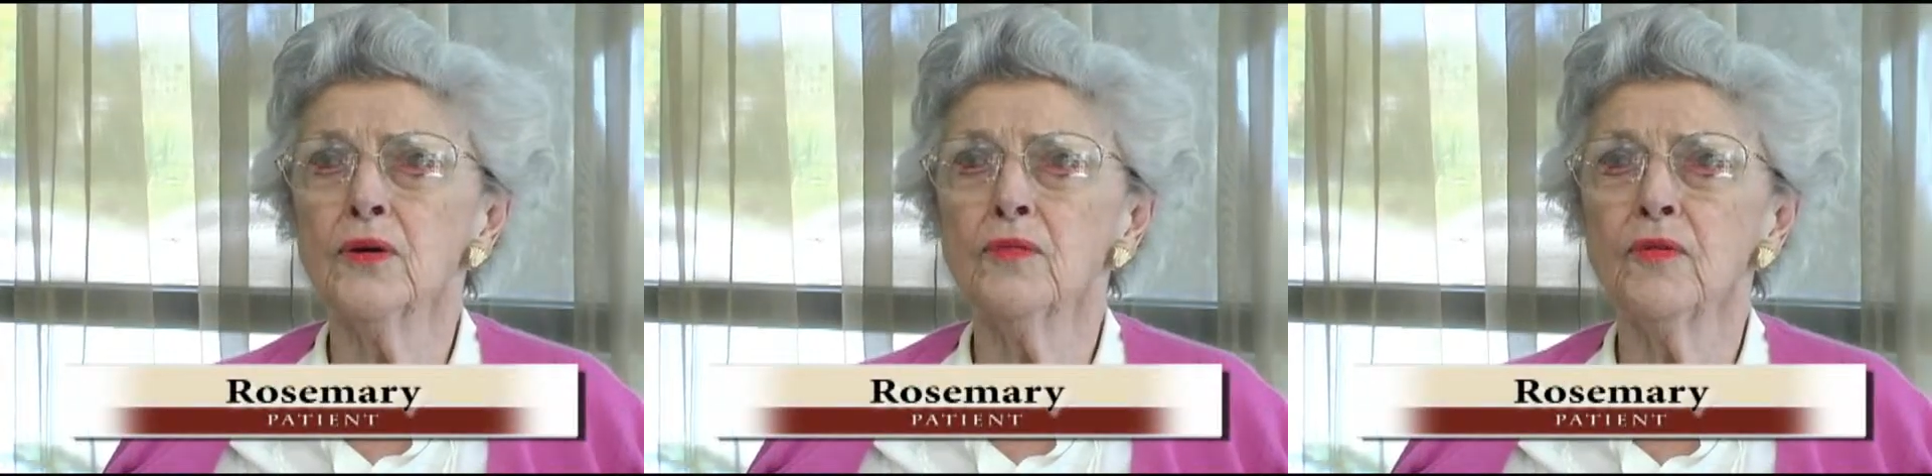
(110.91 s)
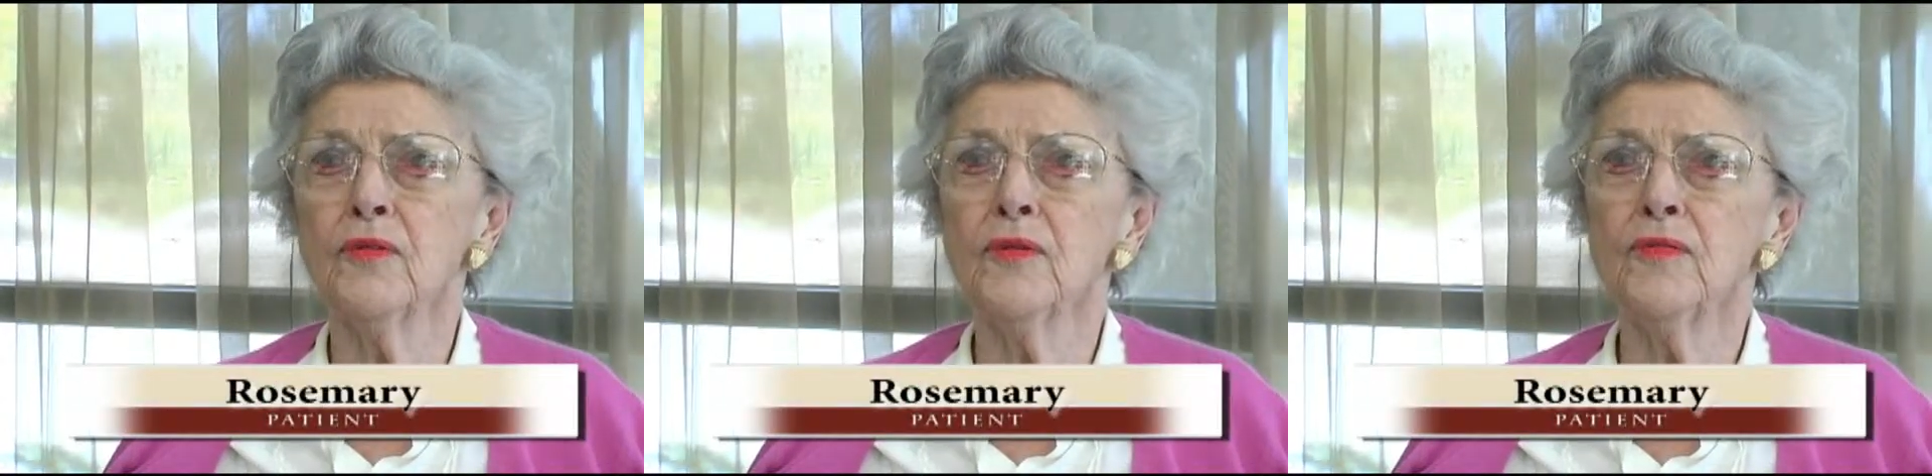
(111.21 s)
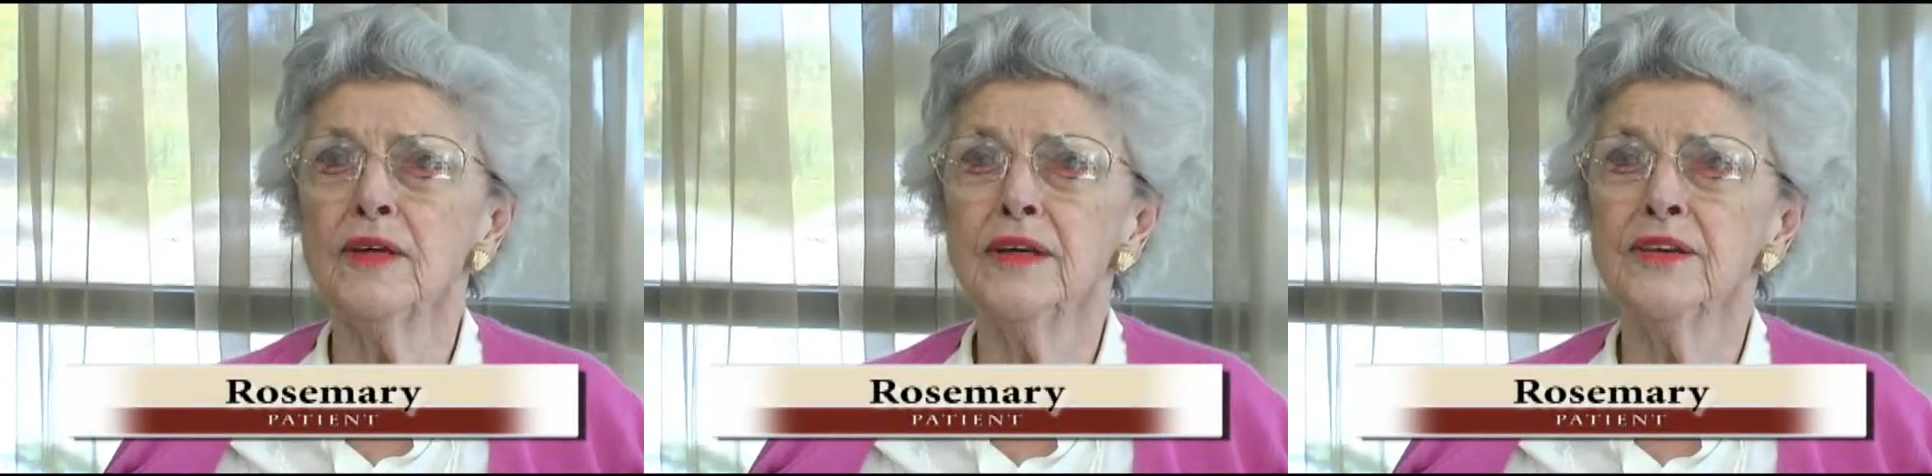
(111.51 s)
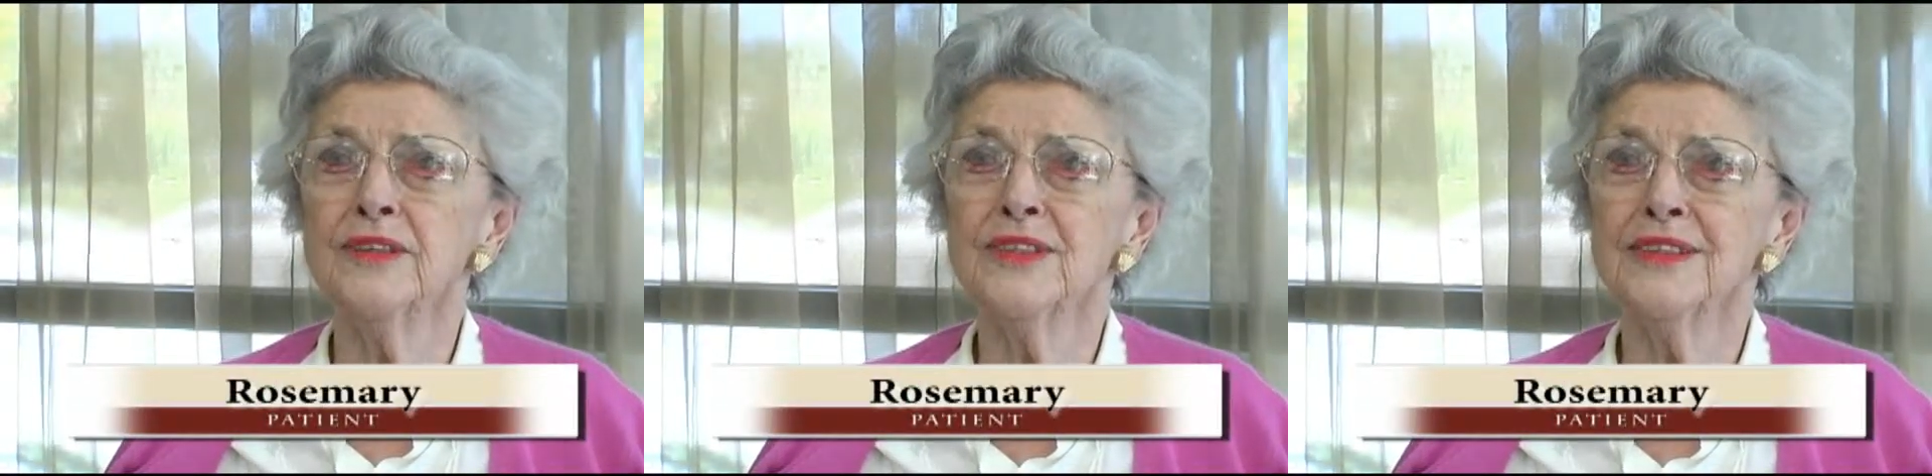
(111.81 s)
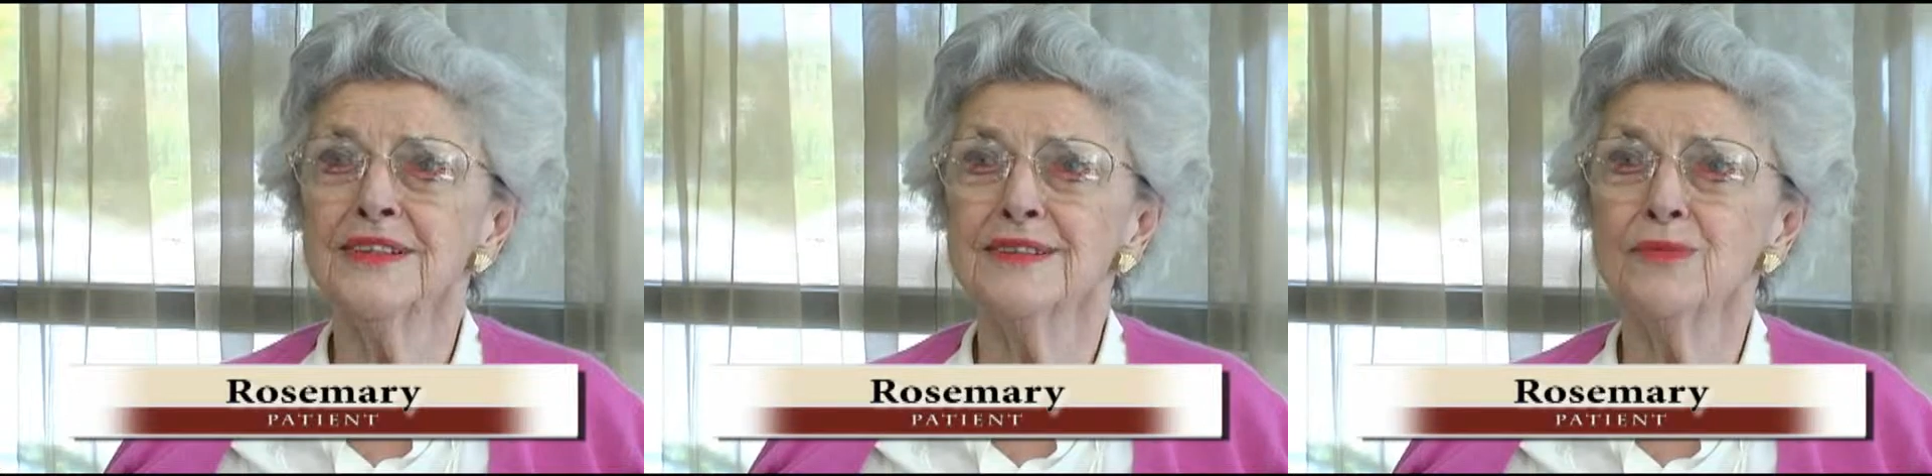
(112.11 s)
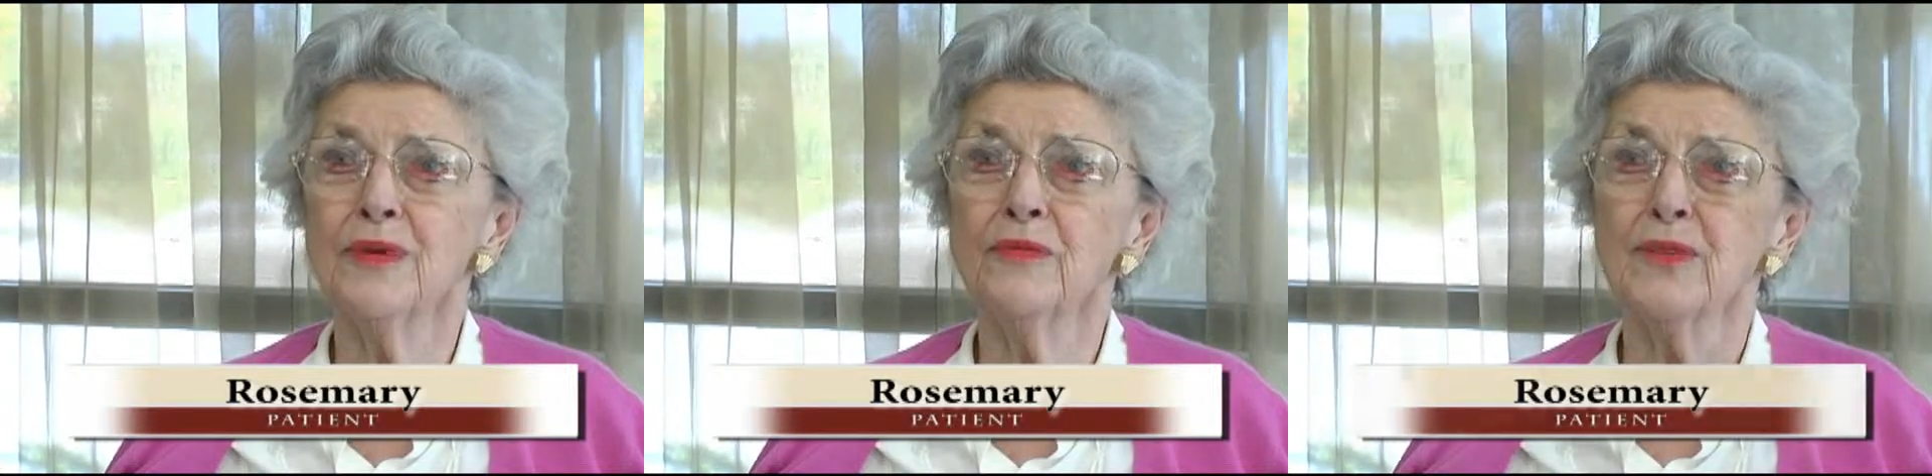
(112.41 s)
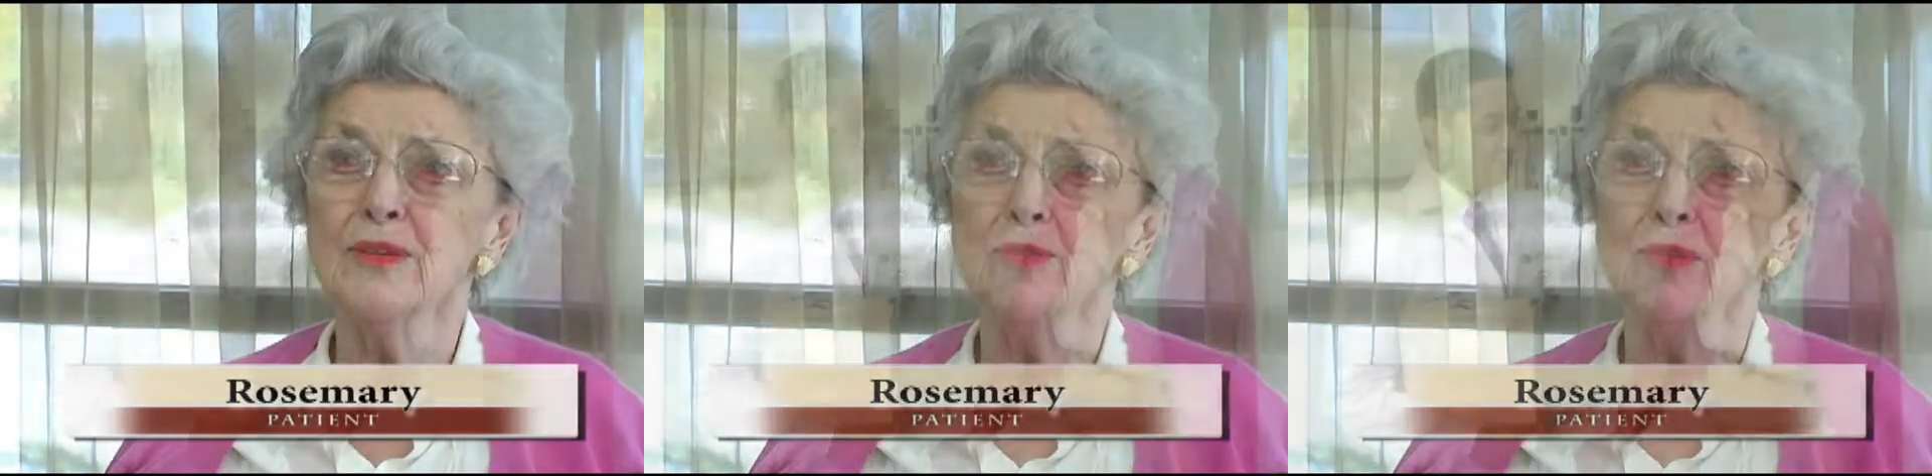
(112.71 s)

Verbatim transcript: over 50 years when we first